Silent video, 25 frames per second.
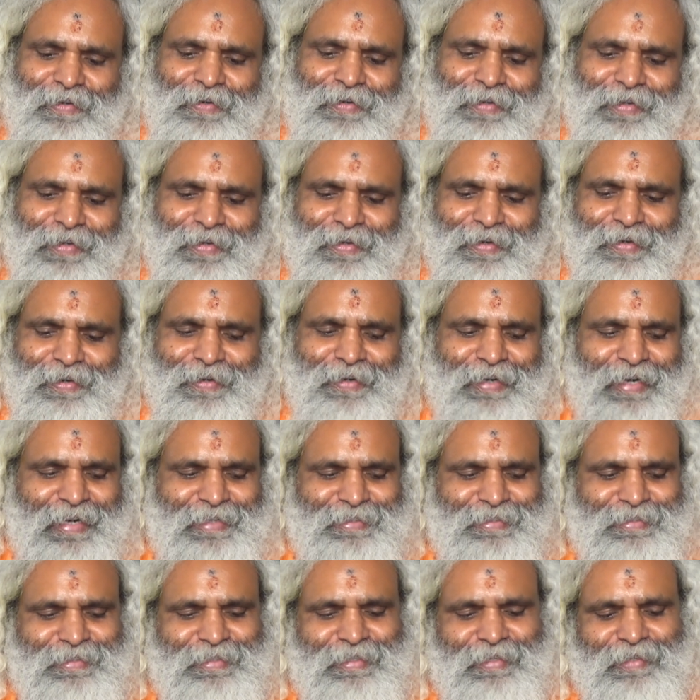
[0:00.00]
uh,
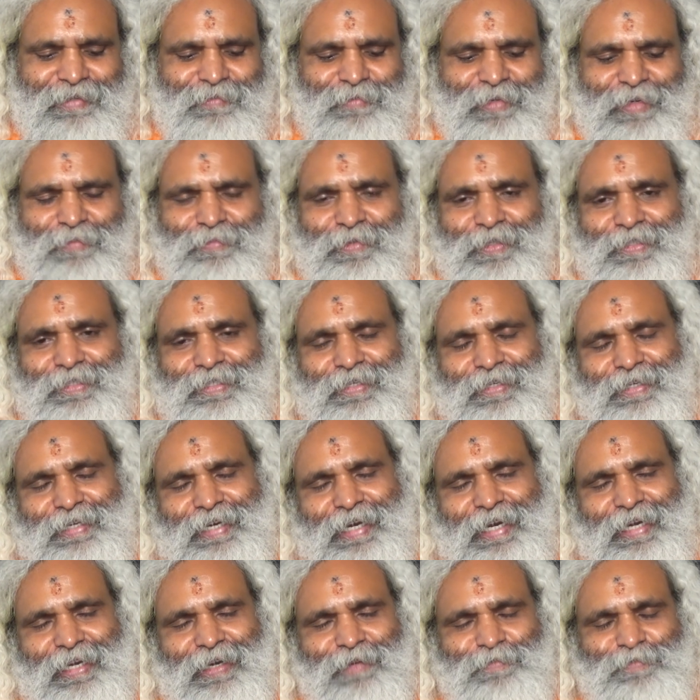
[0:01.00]
asteya,
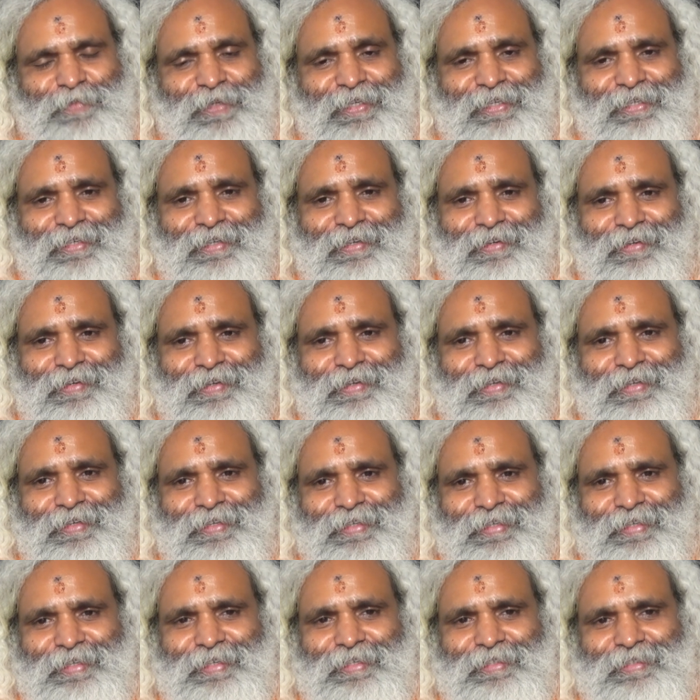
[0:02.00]
brahmacharya, and aparigraha,
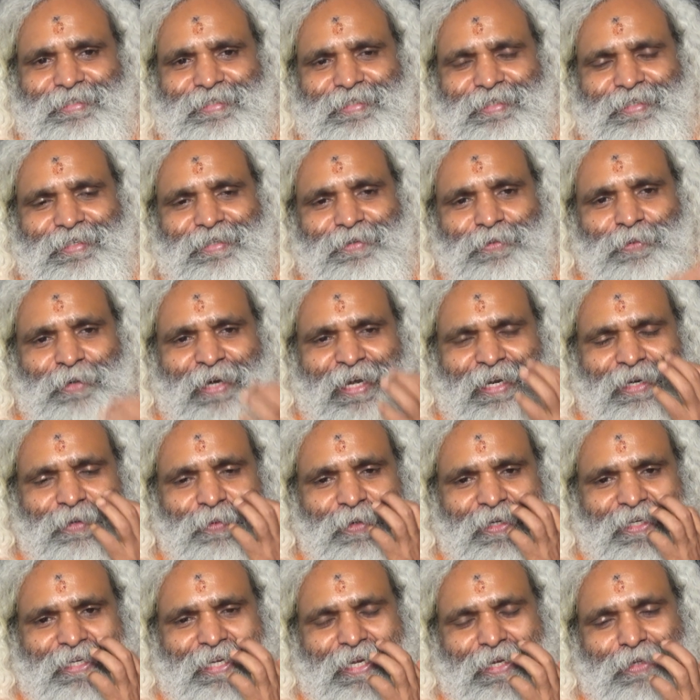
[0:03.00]
each one
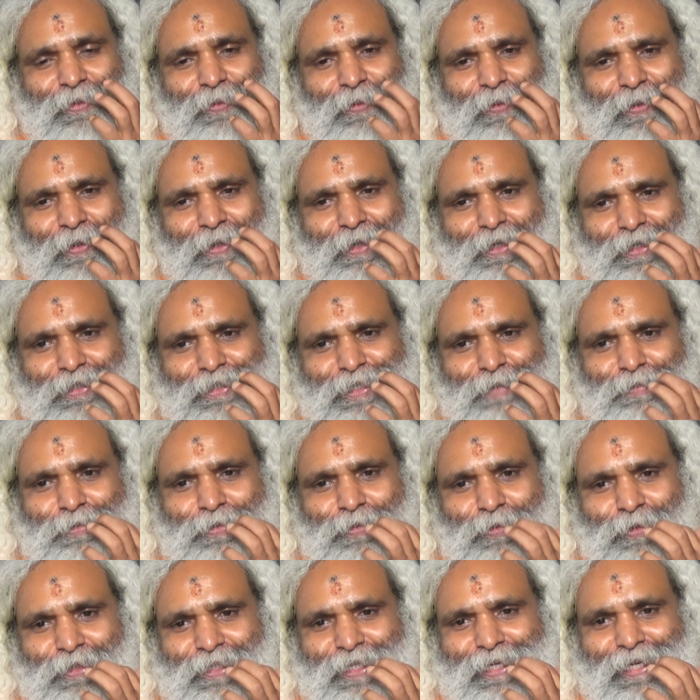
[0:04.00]
will take, you know, some
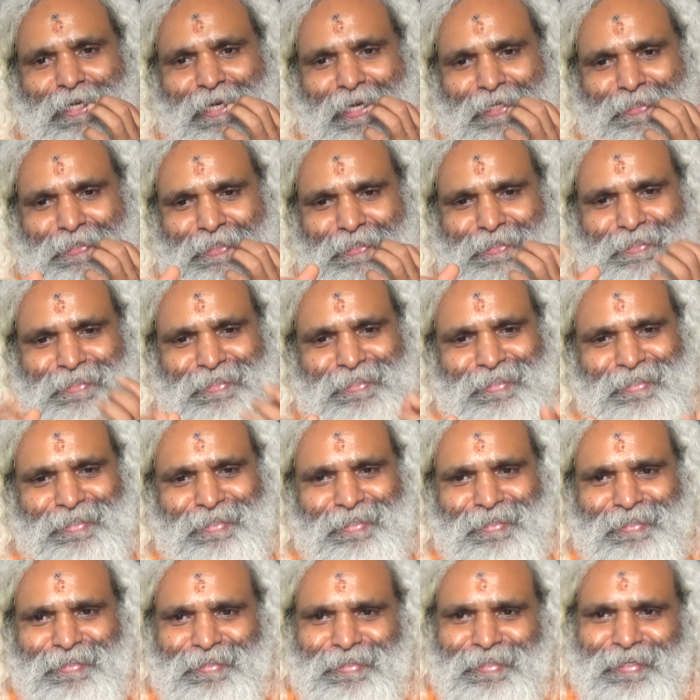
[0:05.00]
two, three classes.
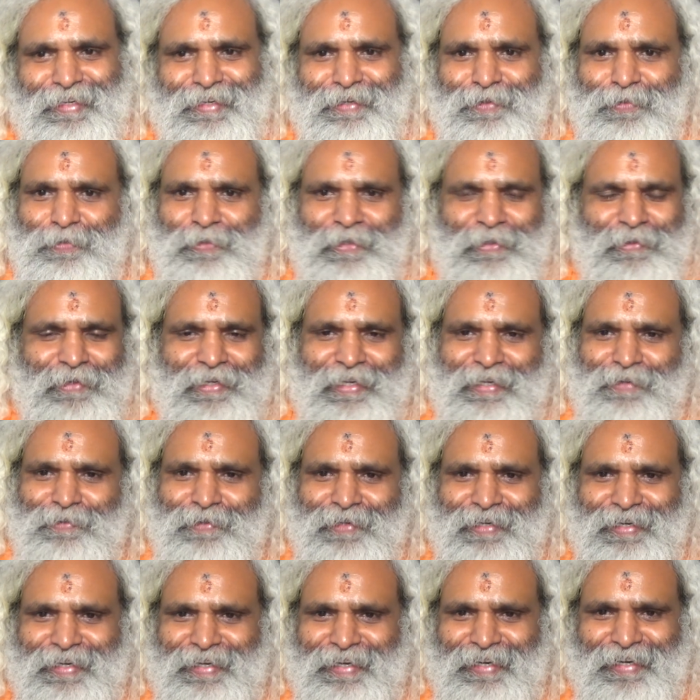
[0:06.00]
Then we will
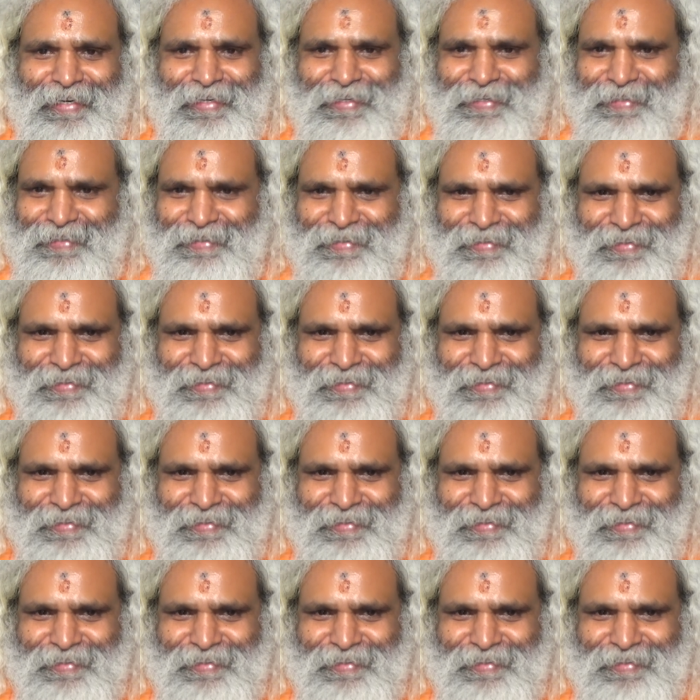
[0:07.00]
never end.